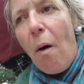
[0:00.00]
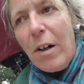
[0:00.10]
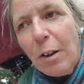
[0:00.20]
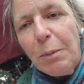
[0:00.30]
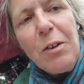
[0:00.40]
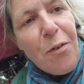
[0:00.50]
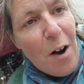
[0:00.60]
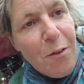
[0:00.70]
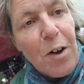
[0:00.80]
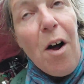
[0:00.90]
It'll be the
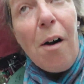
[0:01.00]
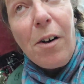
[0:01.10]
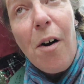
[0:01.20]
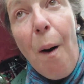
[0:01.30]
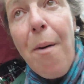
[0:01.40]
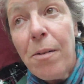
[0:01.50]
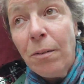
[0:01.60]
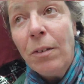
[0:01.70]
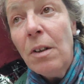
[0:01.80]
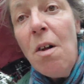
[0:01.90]
5 o'clock.
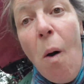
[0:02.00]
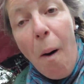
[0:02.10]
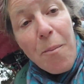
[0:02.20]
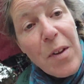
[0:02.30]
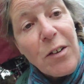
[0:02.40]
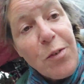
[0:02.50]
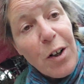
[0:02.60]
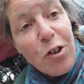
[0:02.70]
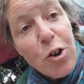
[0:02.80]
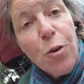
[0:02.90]
That's
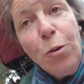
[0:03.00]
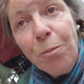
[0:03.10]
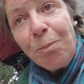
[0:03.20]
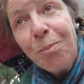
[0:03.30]
fine too.